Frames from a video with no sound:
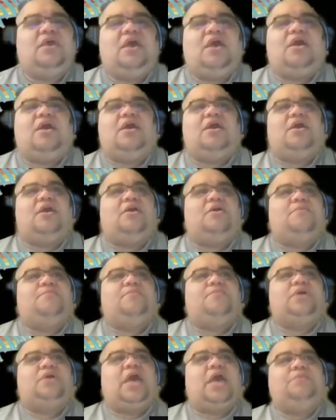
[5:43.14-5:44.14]
I
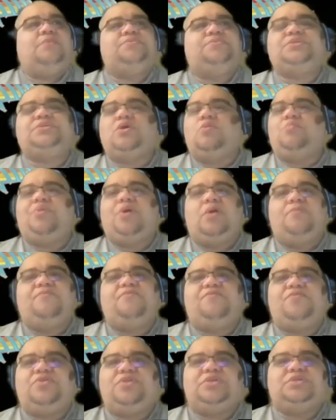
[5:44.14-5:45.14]
am so
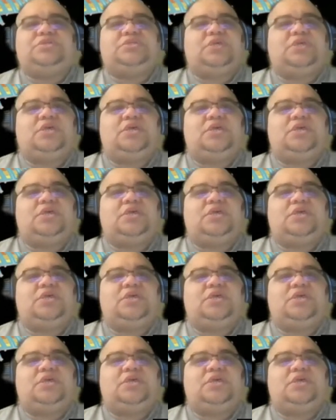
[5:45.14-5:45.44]
pumped for this